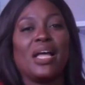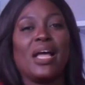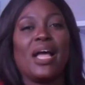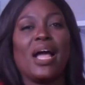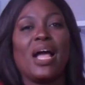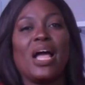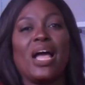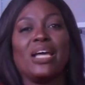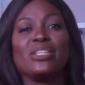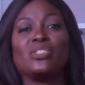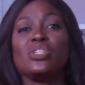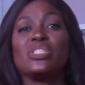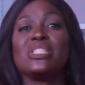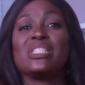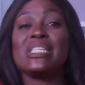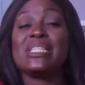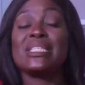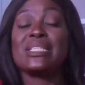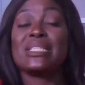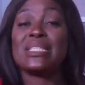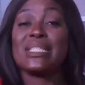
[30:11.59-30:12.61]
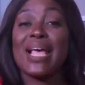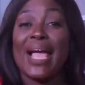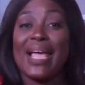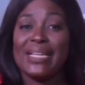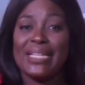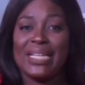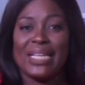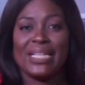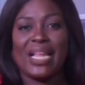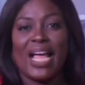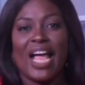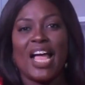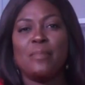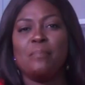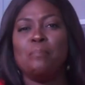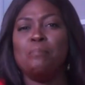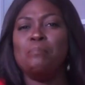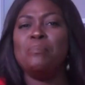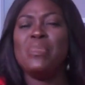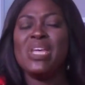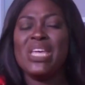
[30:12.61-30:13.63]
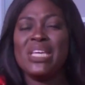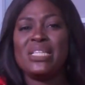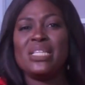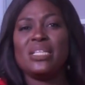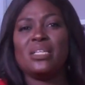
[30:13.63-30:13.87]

I just decided, I made,